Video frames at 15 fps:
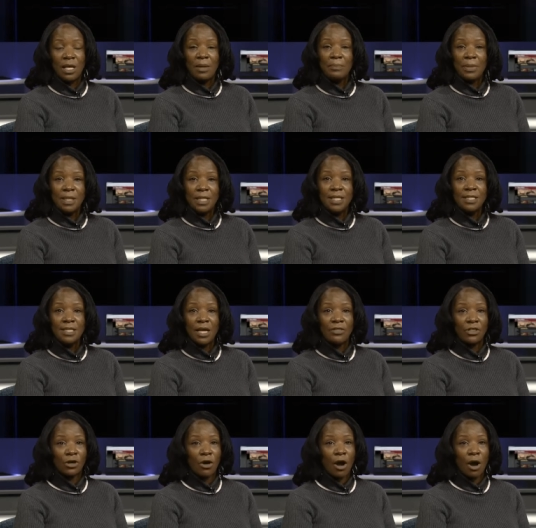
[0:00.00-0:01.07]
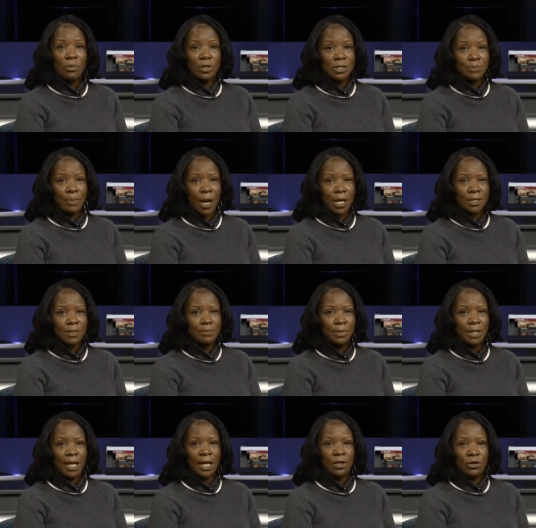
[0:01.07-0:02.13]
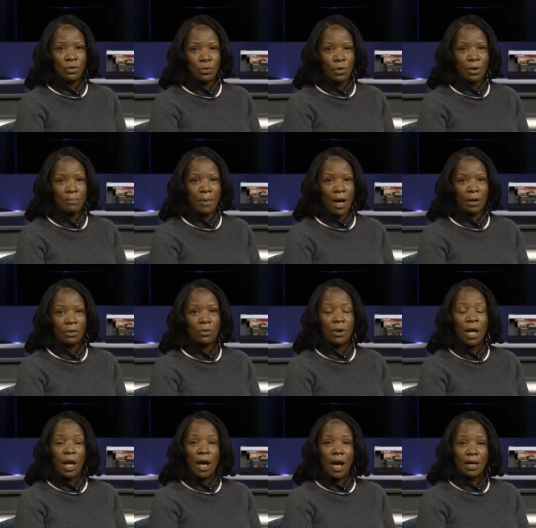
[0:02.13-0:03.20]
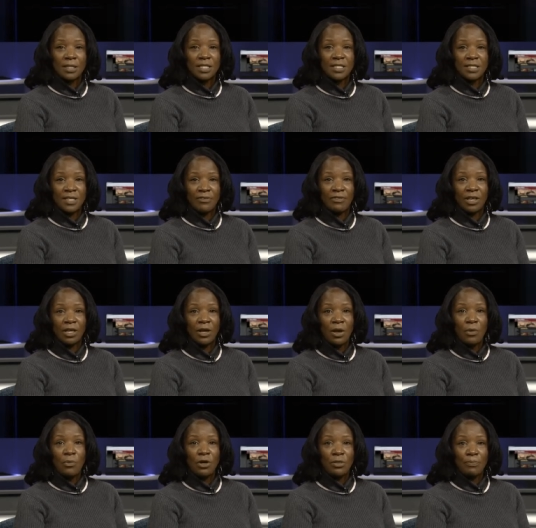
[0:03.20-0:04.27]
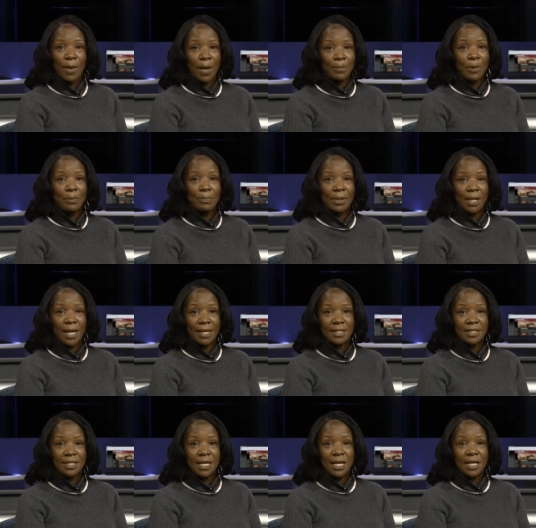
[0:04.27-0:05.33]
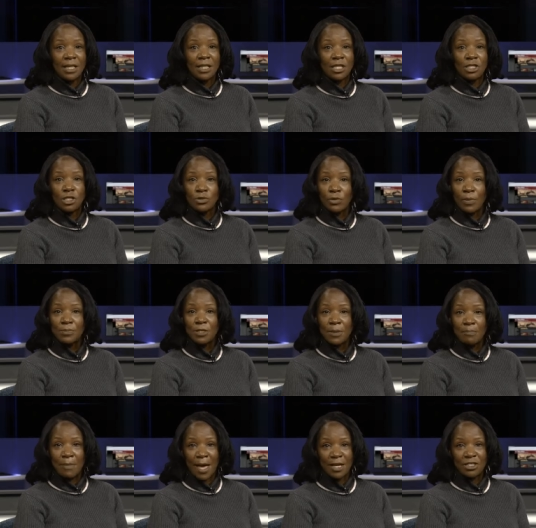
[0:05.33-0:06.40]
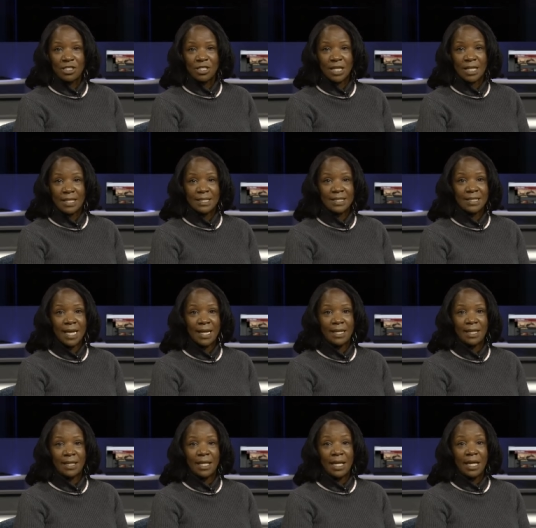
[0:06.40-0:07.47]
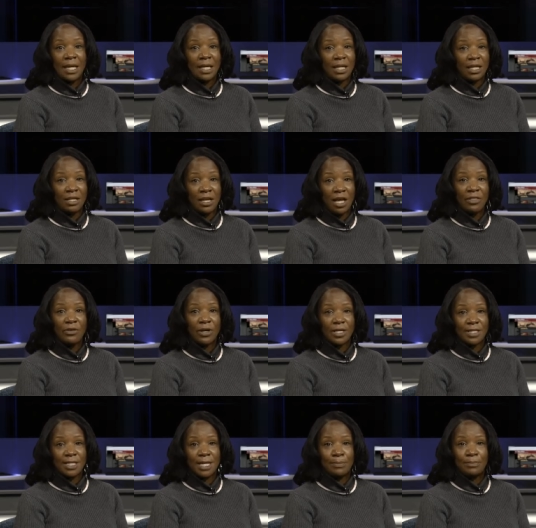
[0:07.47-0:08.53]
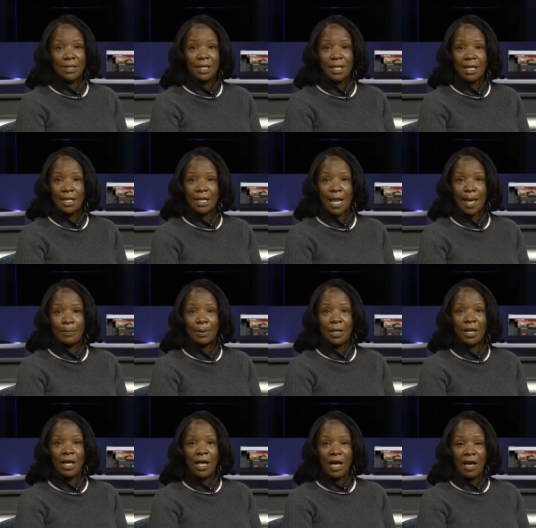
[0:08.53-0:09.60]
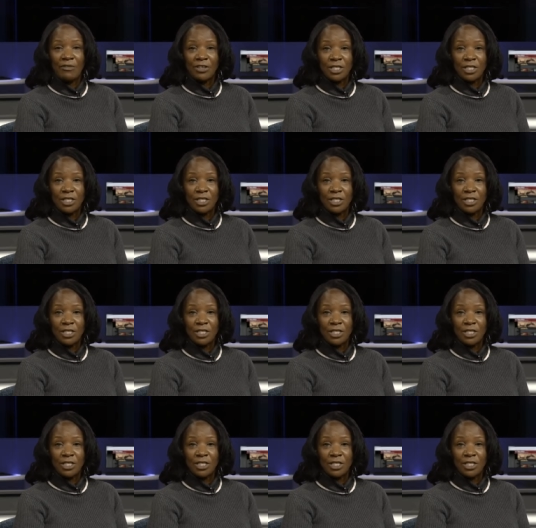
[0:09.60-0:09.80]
Police say the car was possibly a newer model Honda Civic with paper plates. The description matches an assailant in another attempting kidnapping of a